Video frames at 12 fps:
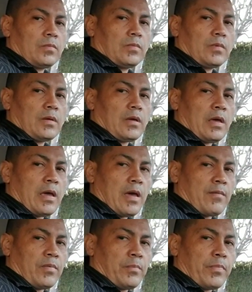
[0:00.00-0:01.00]
Have a
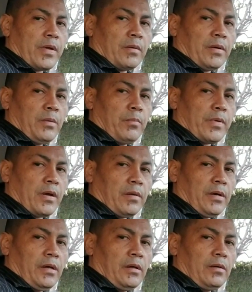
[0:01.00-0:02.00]
very, very
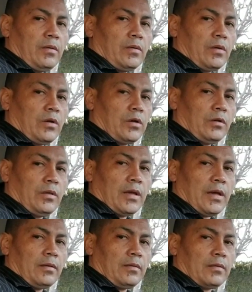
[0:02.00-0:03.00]
good
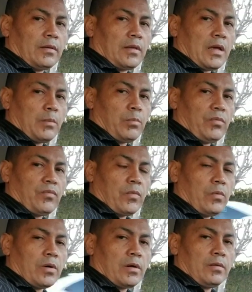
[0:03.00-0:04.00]
night the night
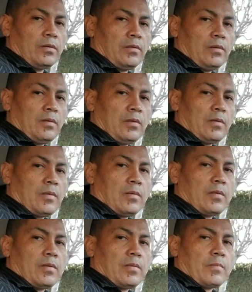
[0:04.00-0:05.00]
before.
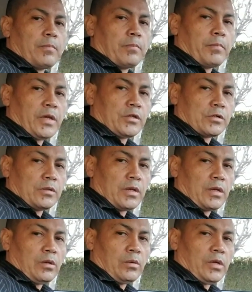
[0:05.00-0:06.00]
Make sure that
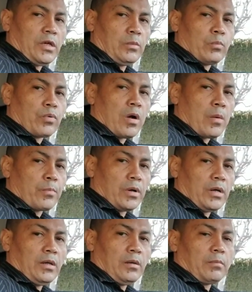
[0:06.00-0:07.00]
you eat
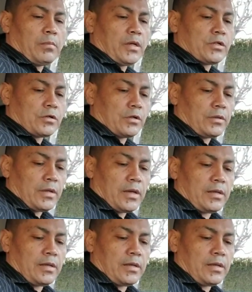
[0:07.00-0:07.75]
properly. Make sure that